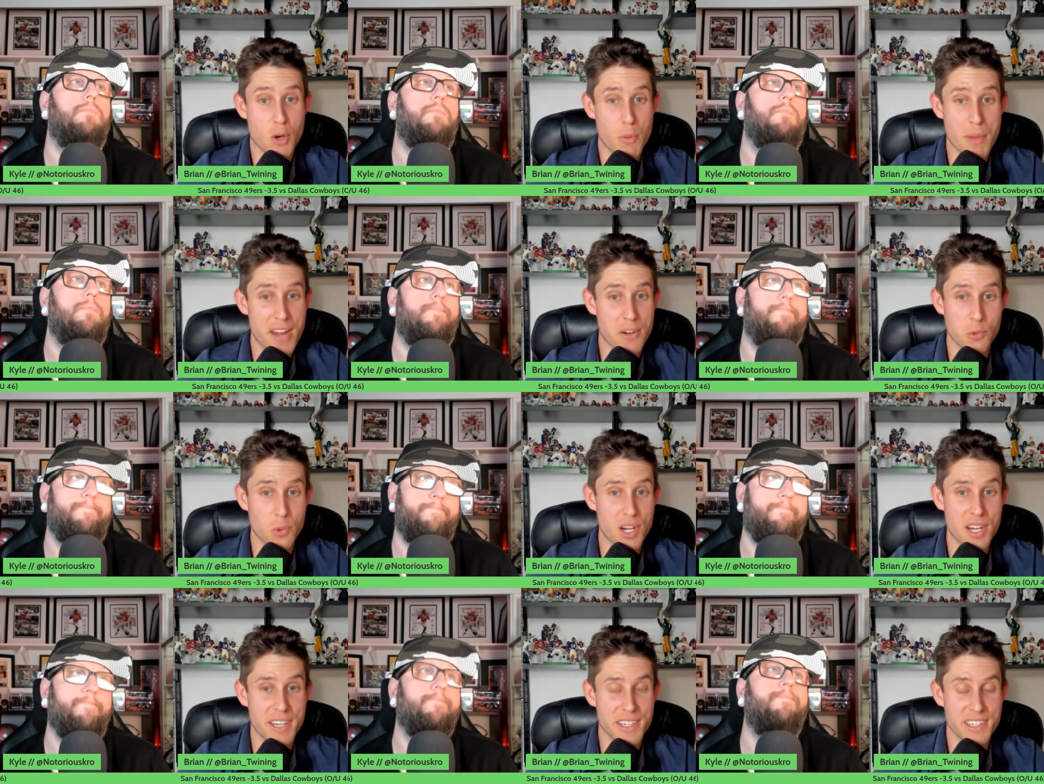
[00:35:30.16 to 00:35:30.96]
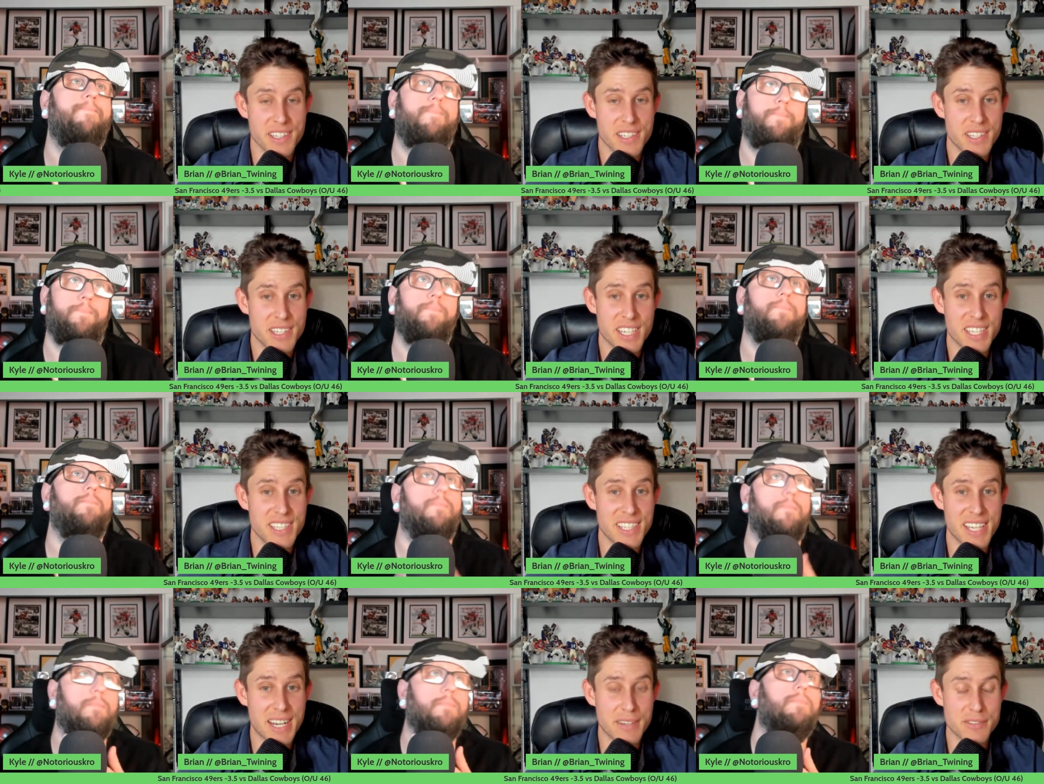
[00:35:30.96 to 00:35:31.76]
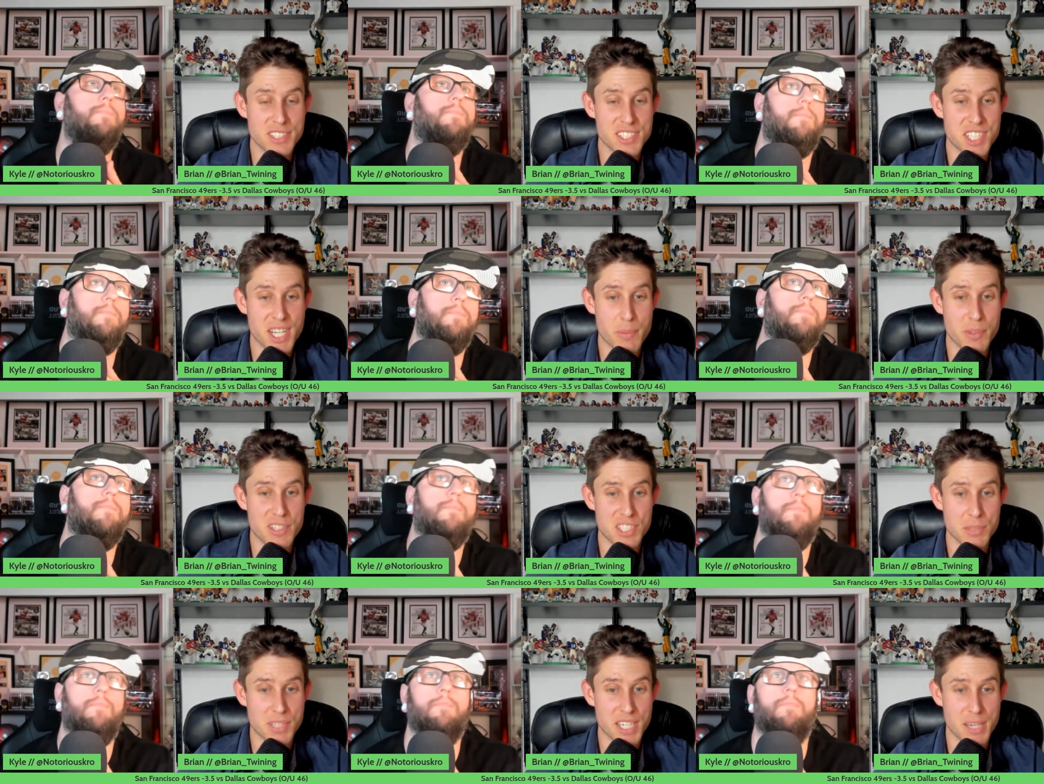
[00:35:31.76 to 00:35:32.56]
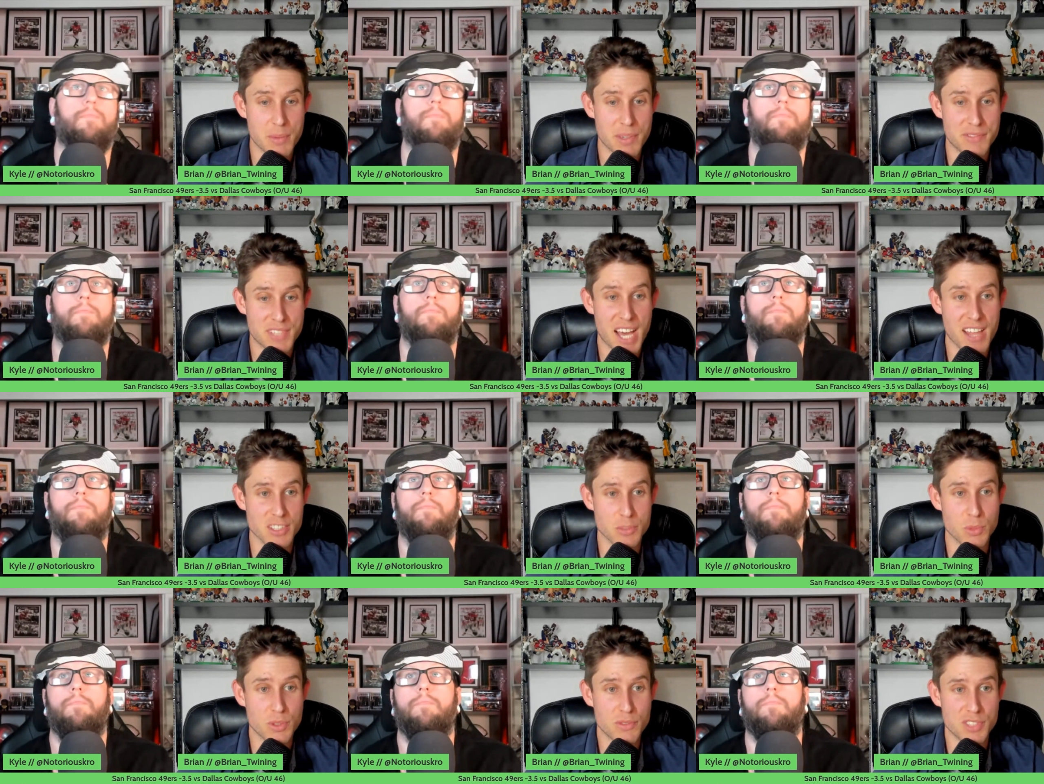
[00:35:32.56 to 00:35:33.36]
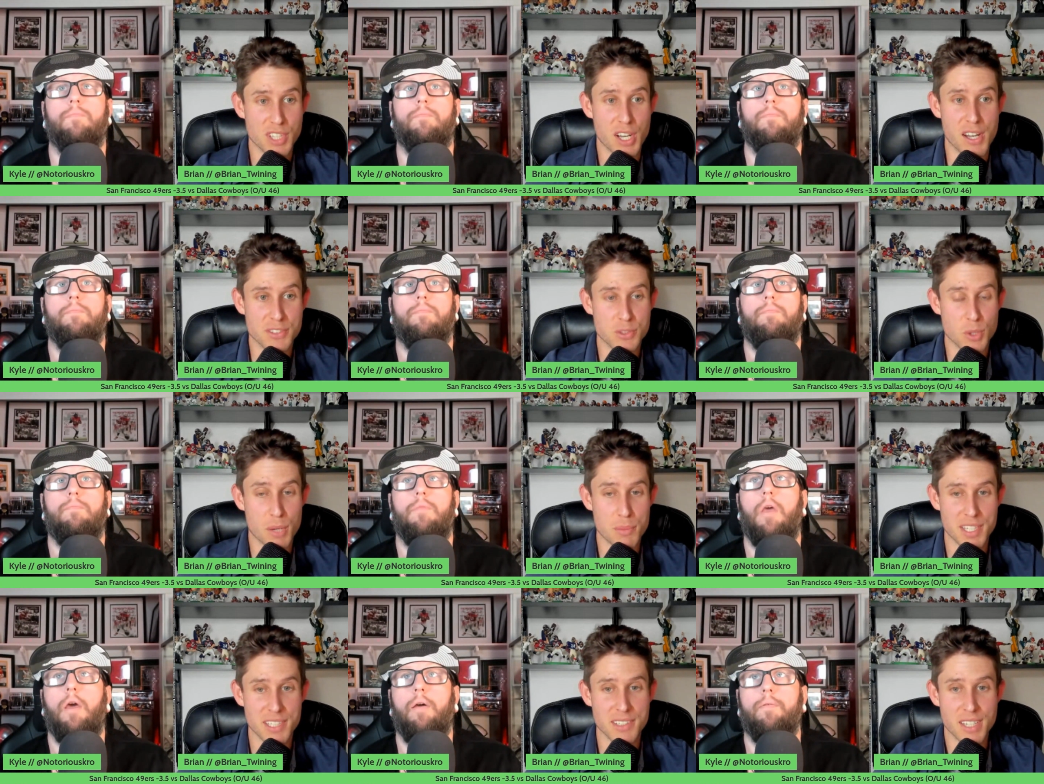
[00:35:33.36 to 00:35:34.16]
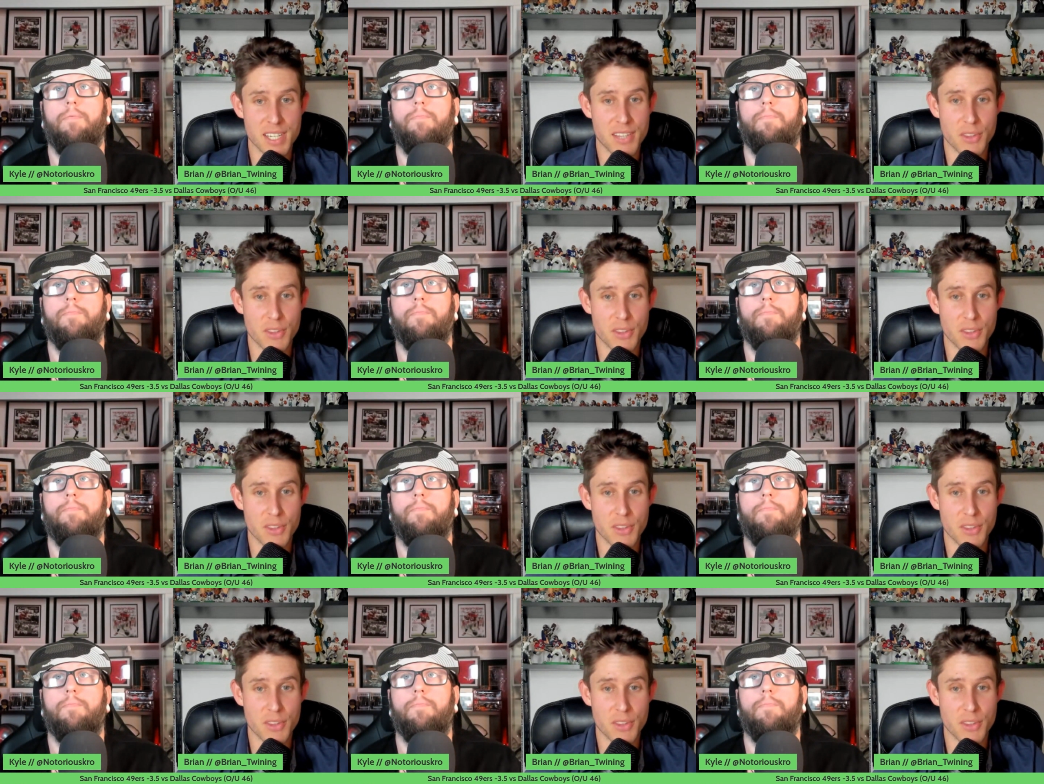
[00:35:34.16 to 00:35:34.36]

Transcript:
Speaker 1: matter what in the NFC Championship game if Dallas moves on. So I mean, yeah.